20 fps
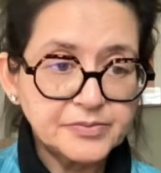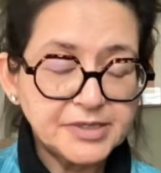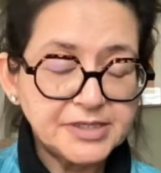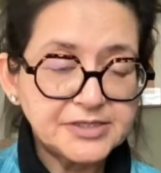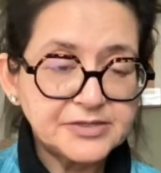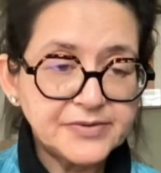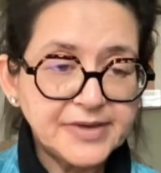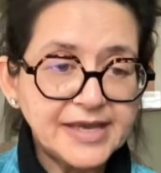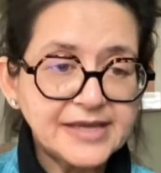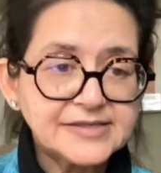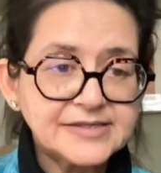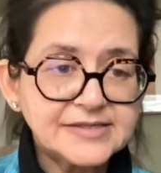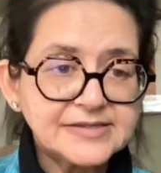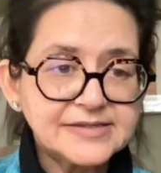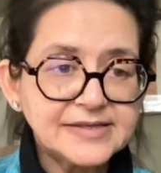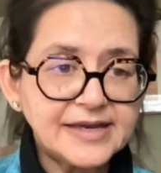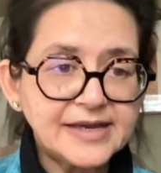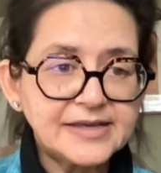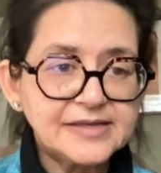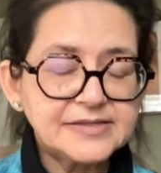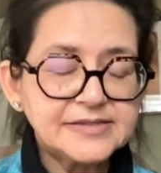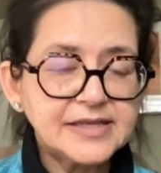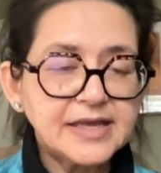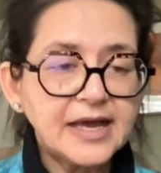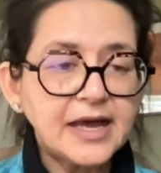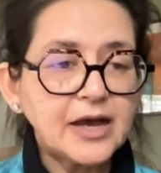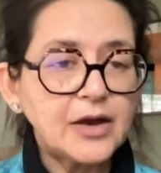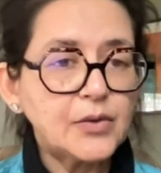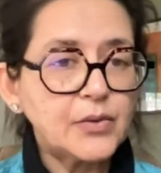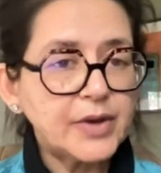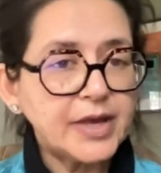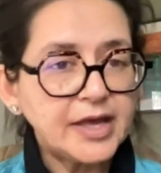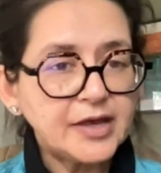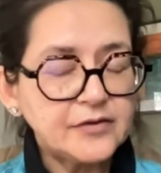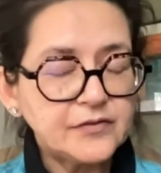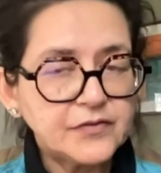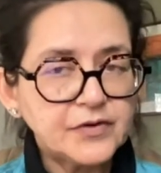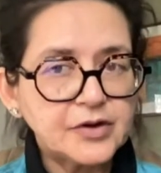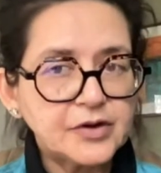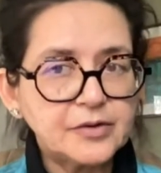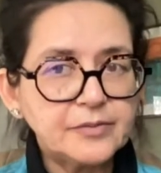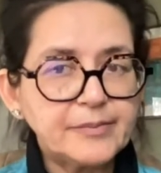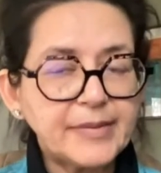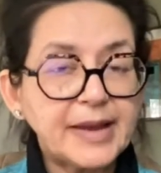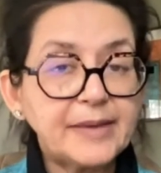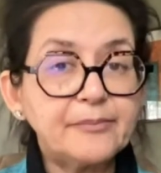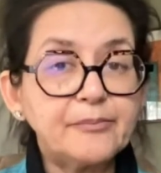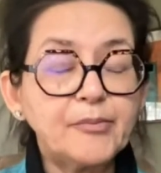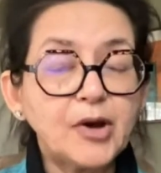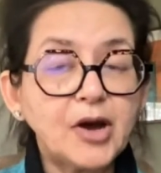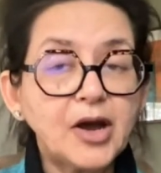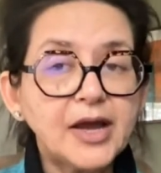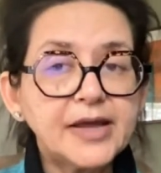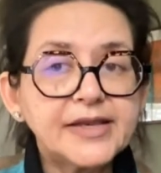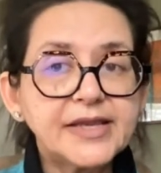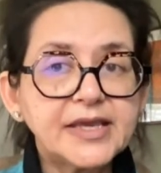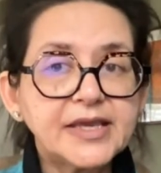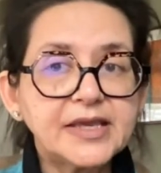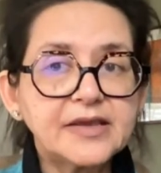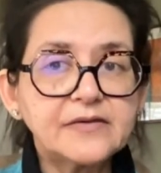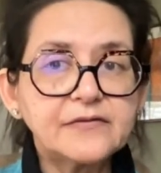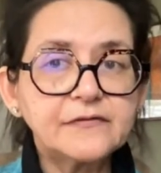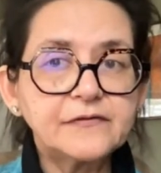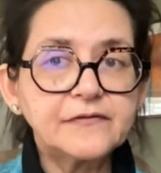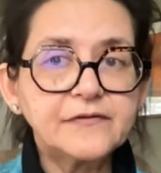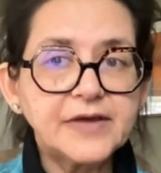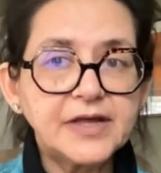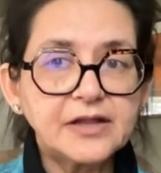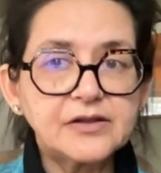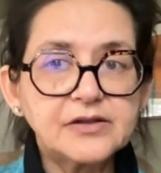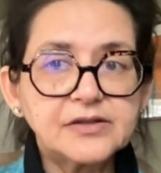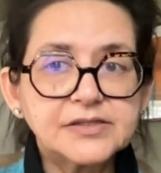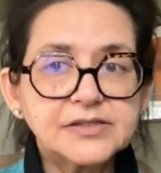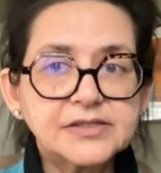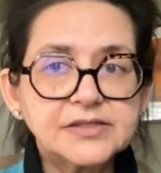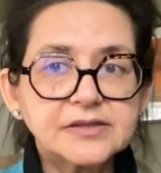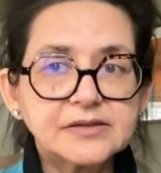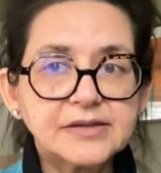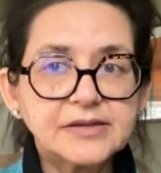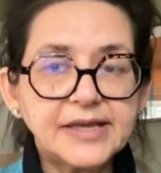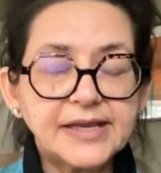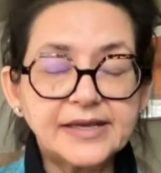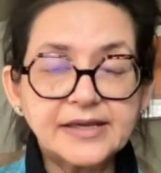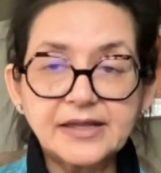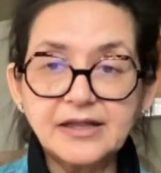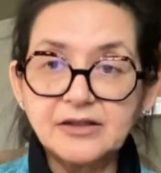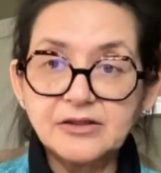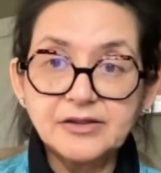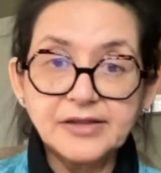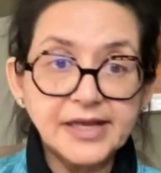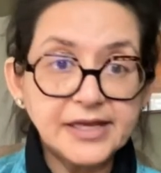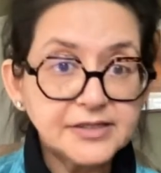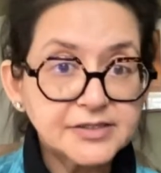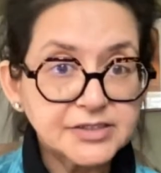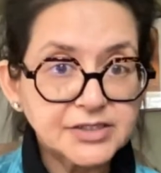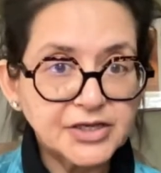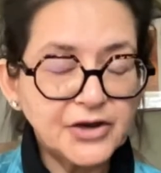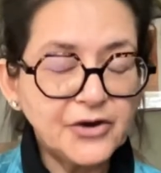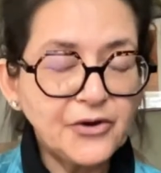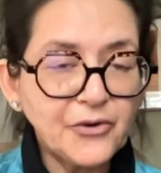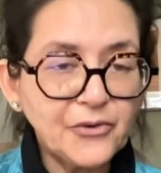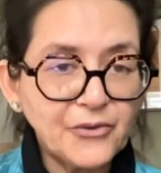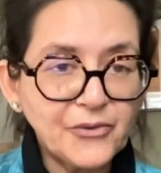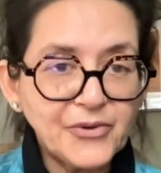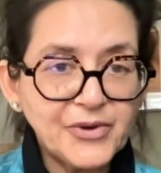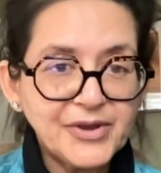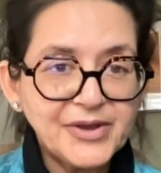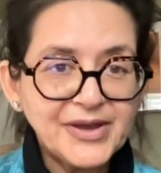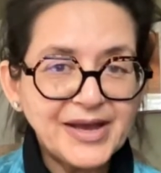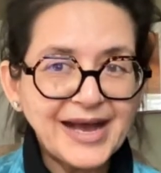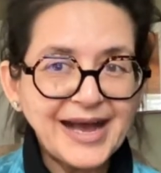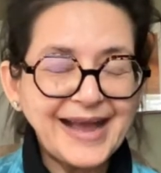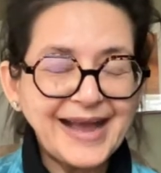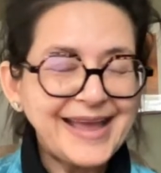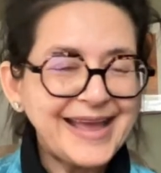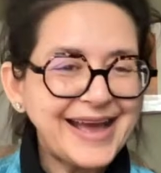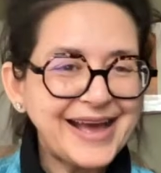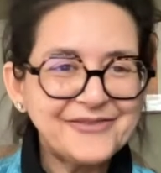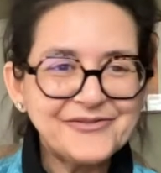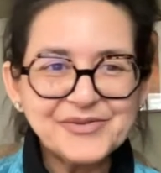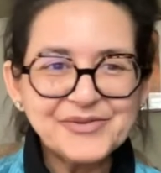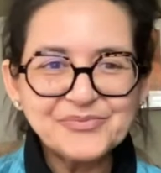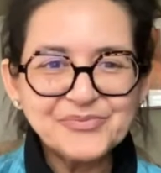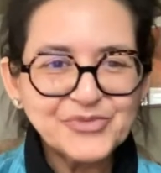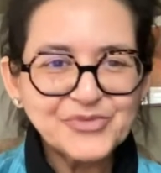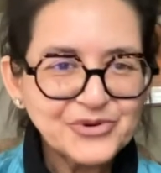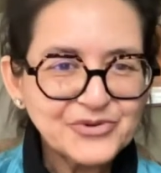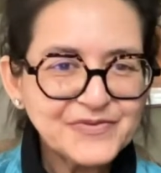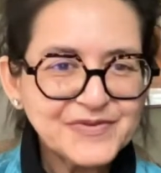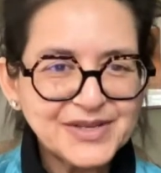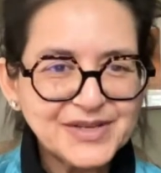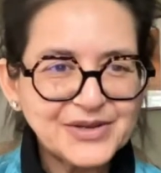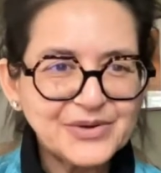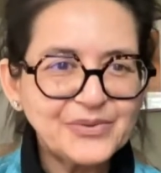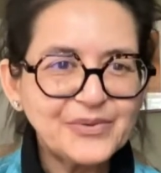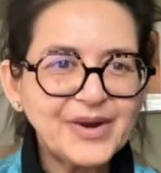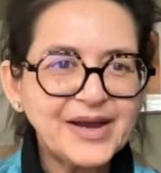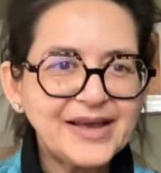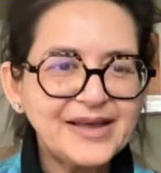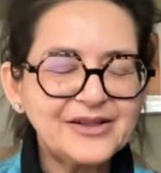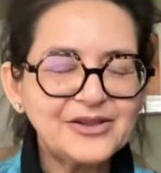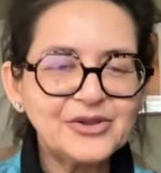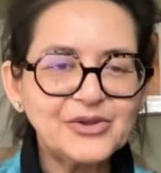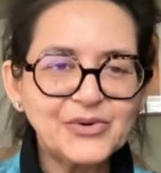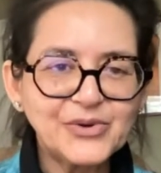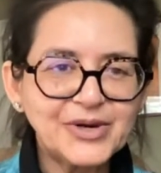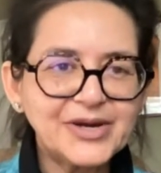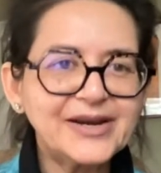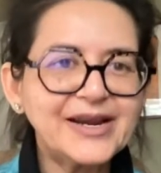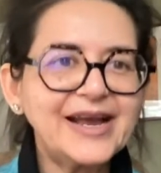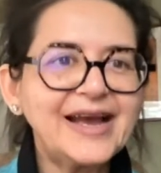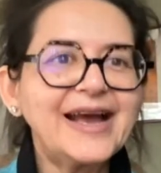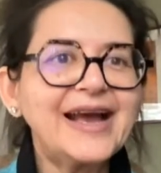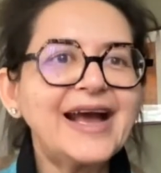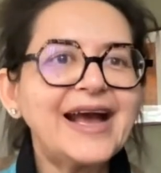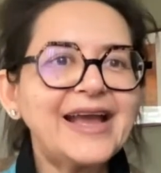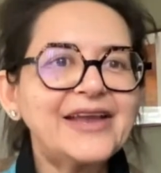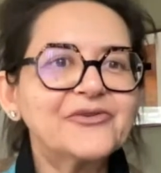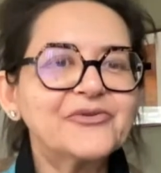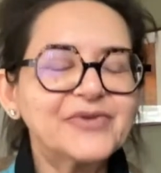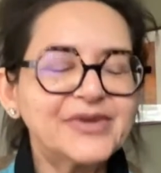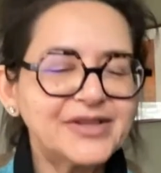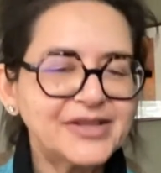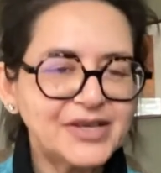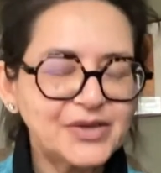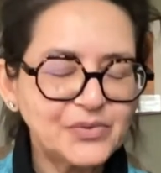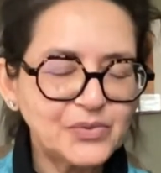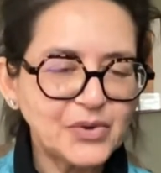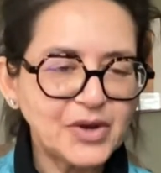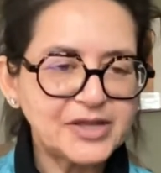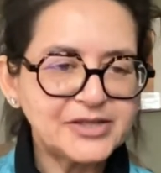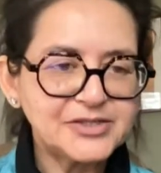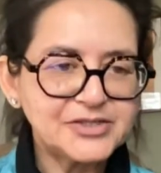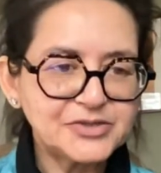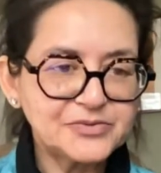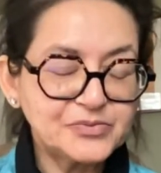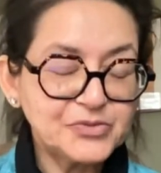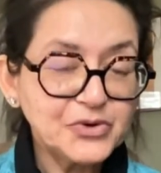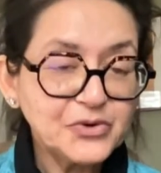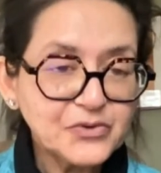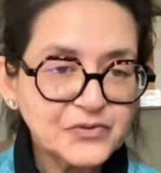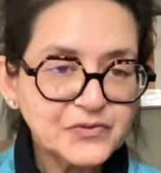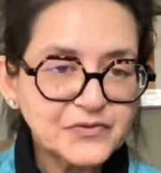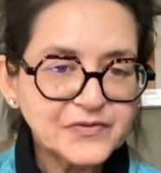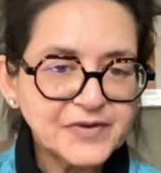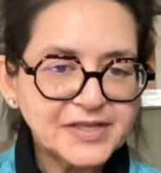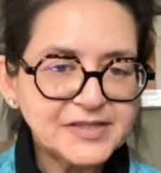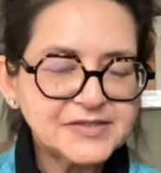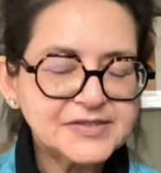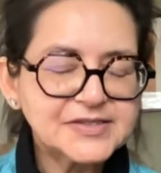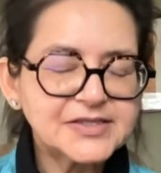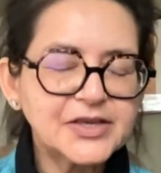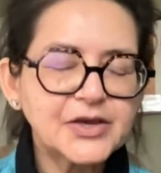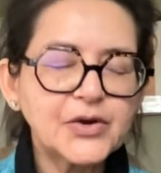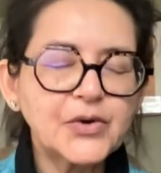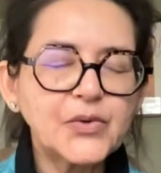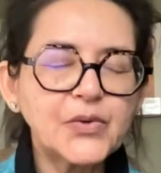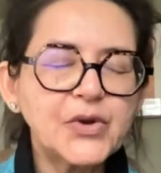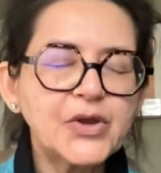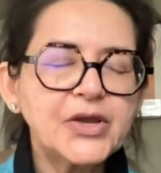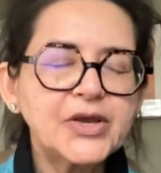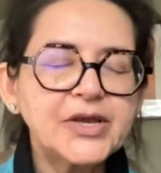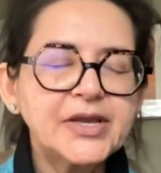me to exercise. However, my body felt like, let's go. I haven't moved in a while, or I really want to move. And so